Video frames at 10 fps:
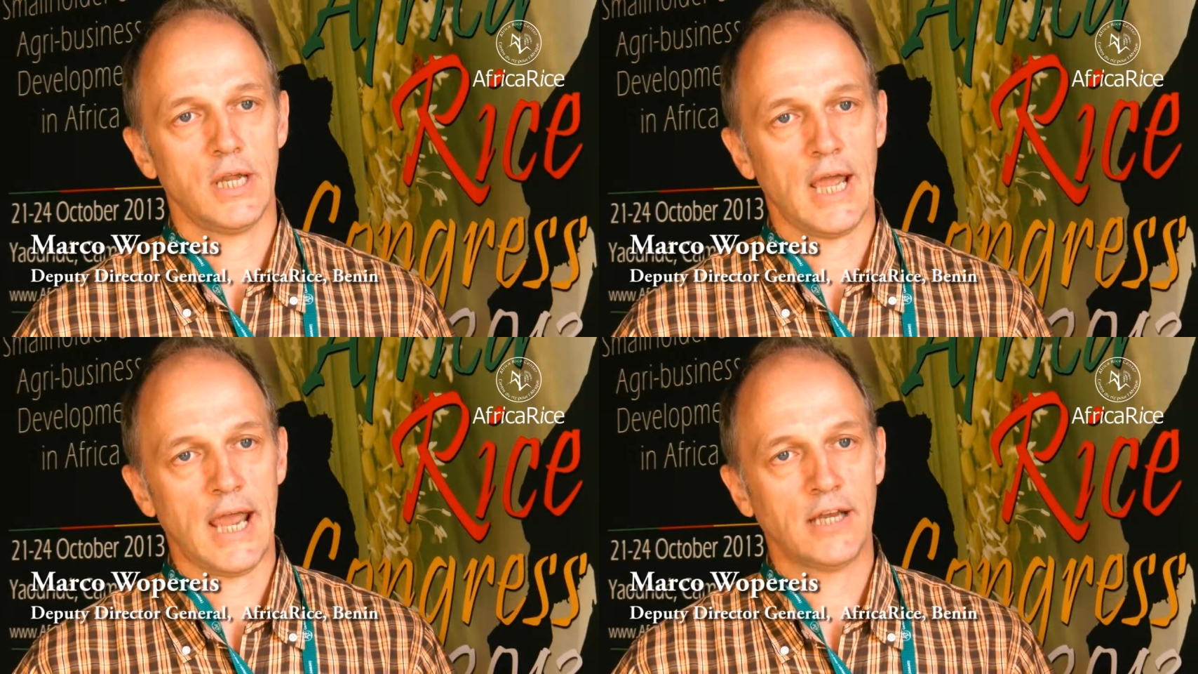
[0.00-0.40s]

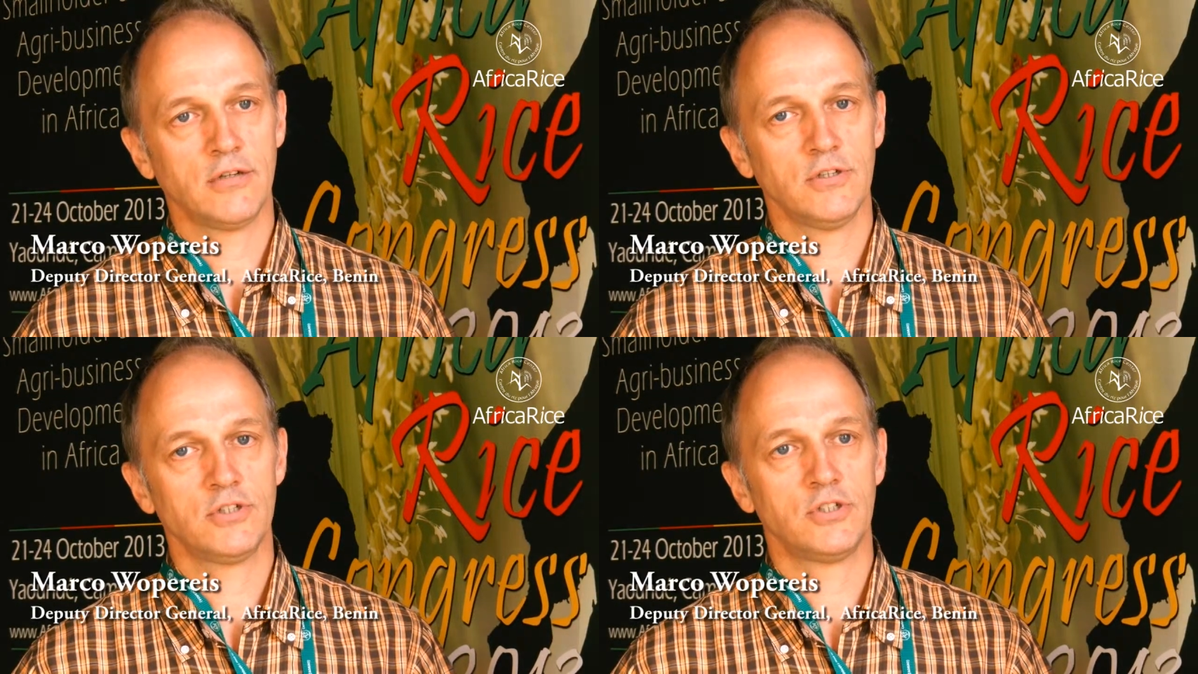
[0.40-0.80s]

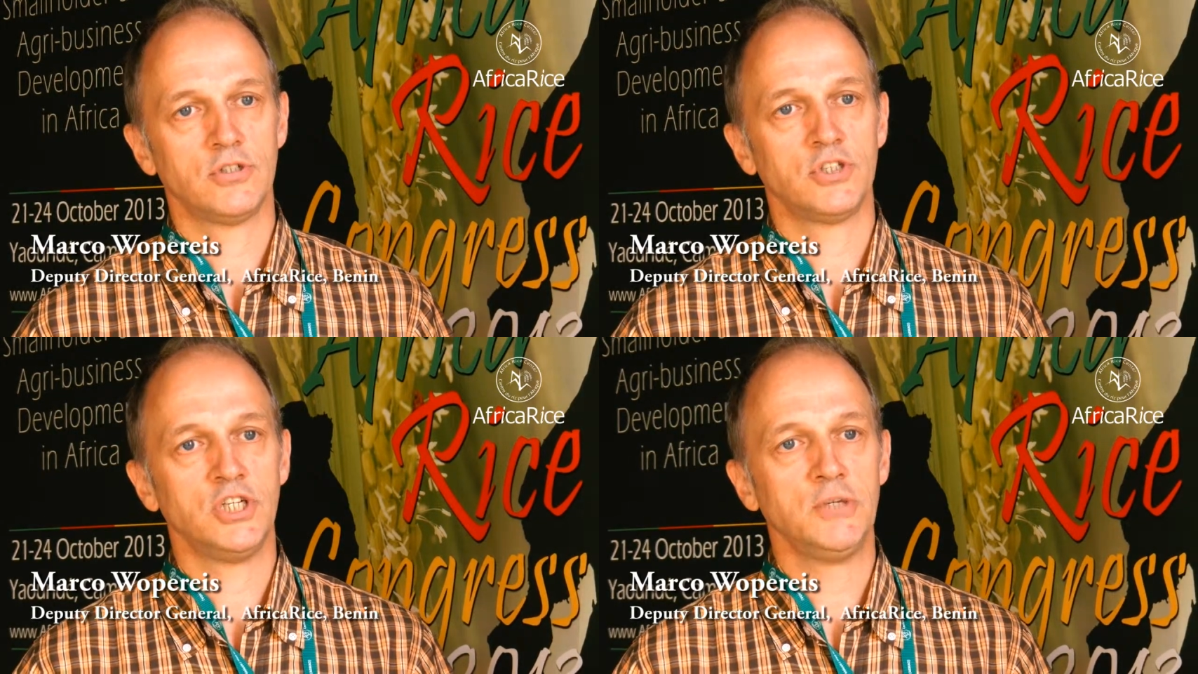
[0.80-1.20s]
actors,
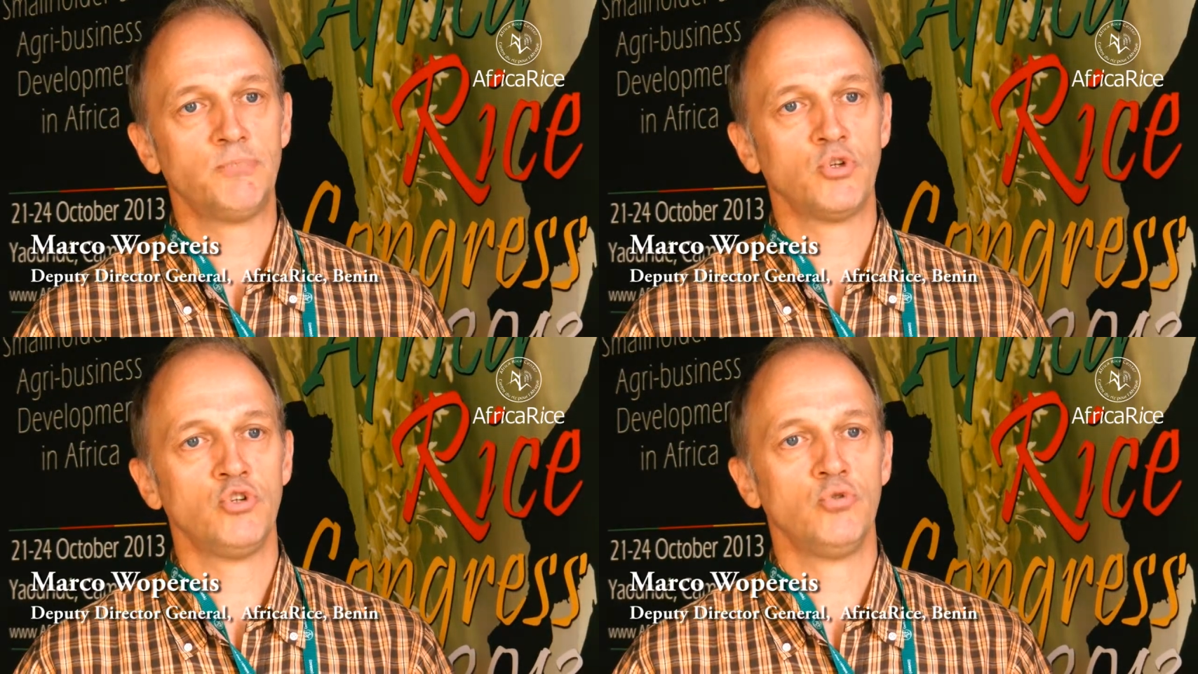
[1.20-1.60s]
seed
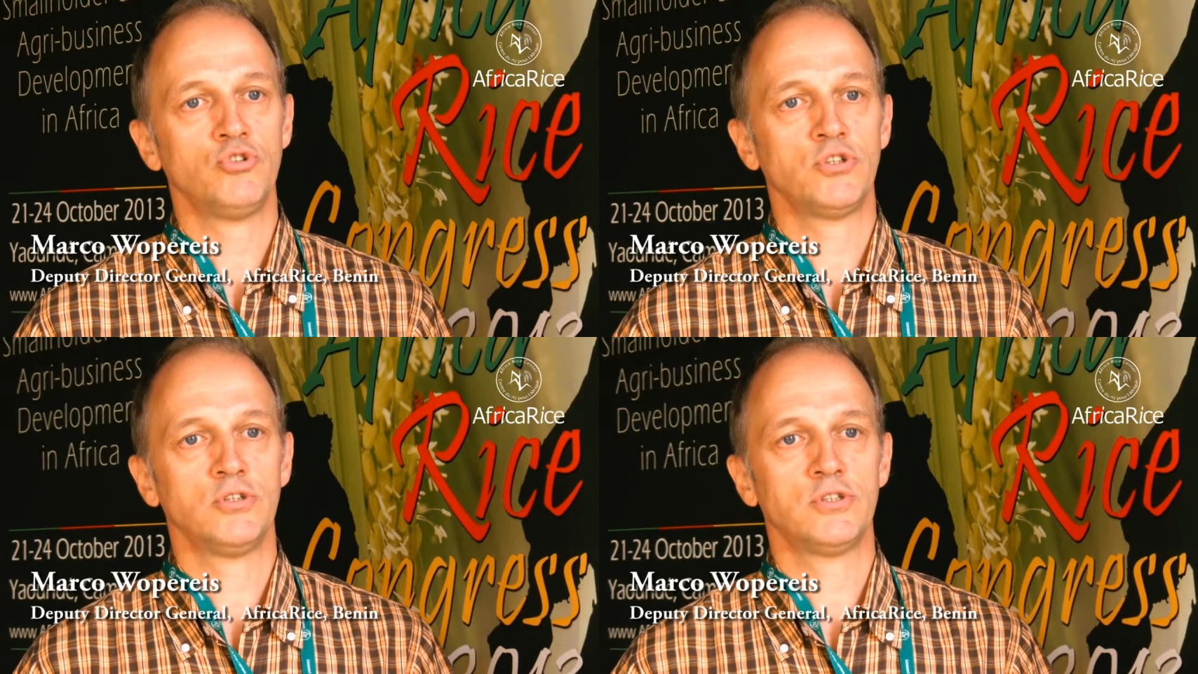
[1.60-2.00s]

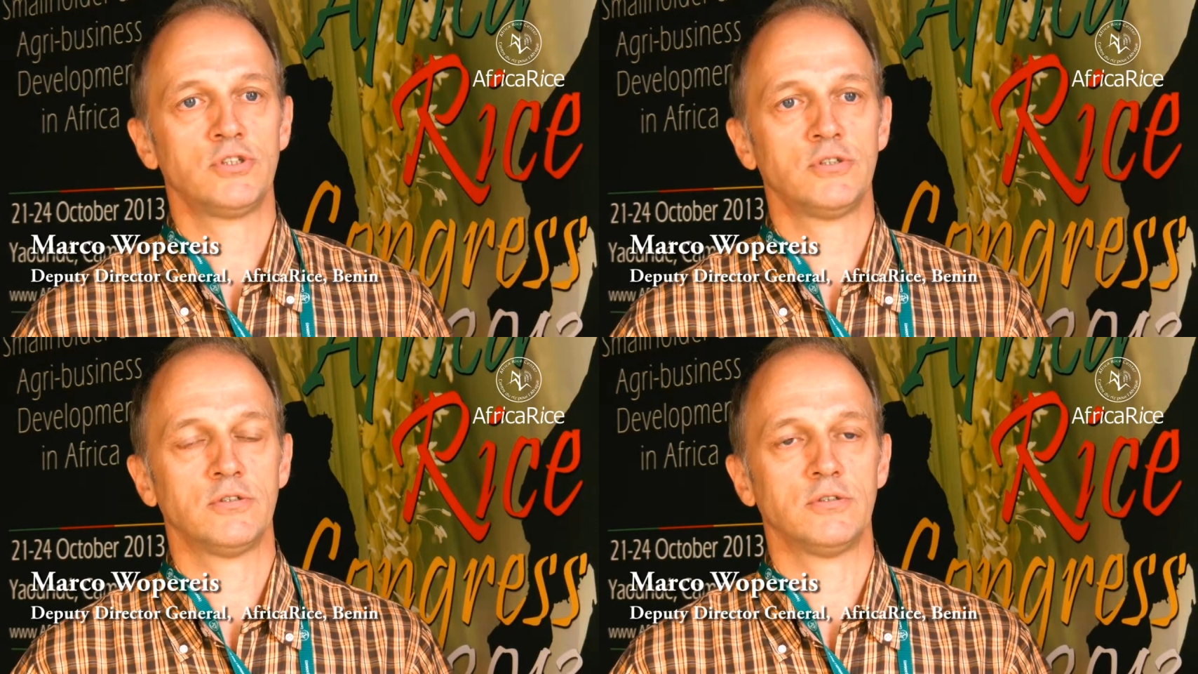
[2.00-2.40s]
producers,